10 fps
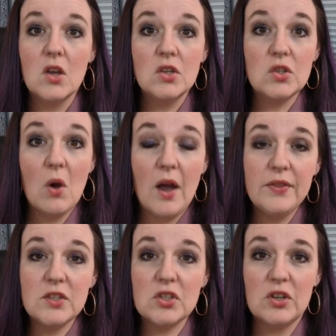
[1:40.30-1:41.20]
So on
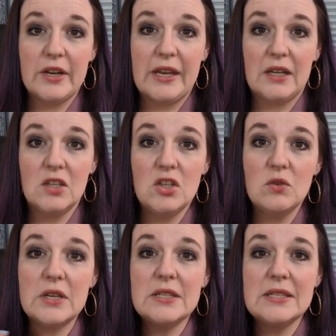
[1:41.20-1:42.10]
the screen, you
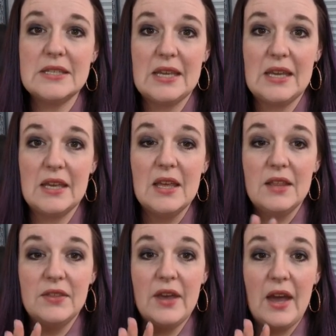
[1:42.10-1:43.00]
can see
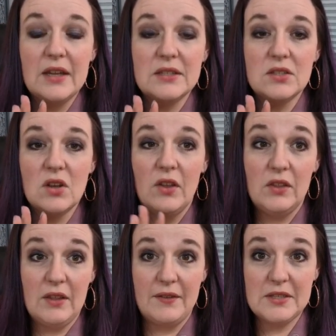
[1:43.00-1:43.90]
that on
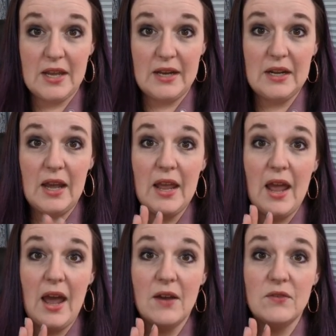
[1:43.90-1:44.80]
the left side, I
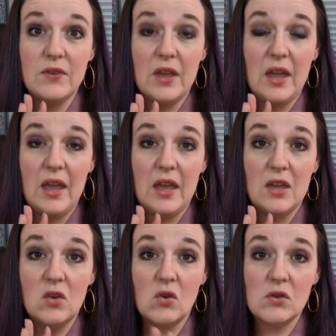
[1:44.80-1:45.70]
have
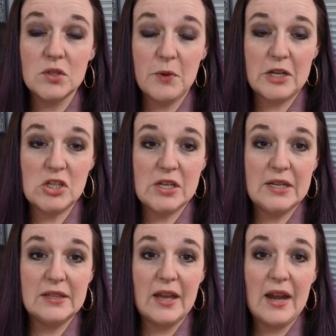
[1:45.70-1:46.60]
a Google
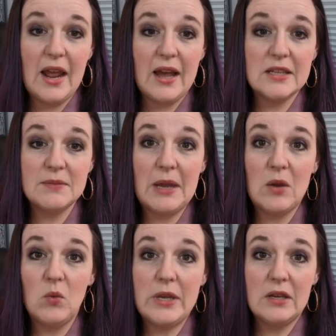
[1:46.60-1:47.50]
spreadsheet that has my
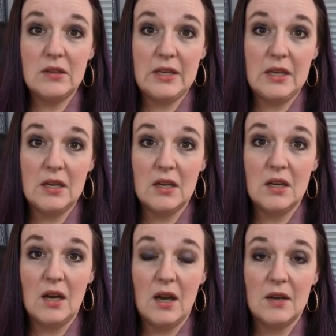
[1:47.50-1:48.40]
weekly
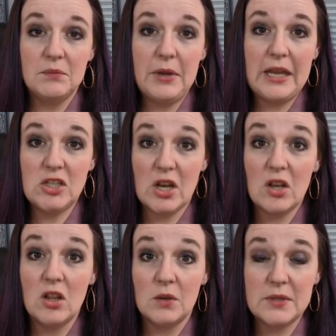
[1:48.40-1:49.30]
paycheck
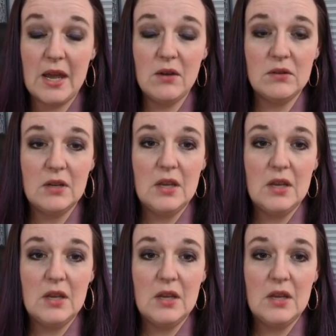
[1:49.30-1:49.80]
closeout.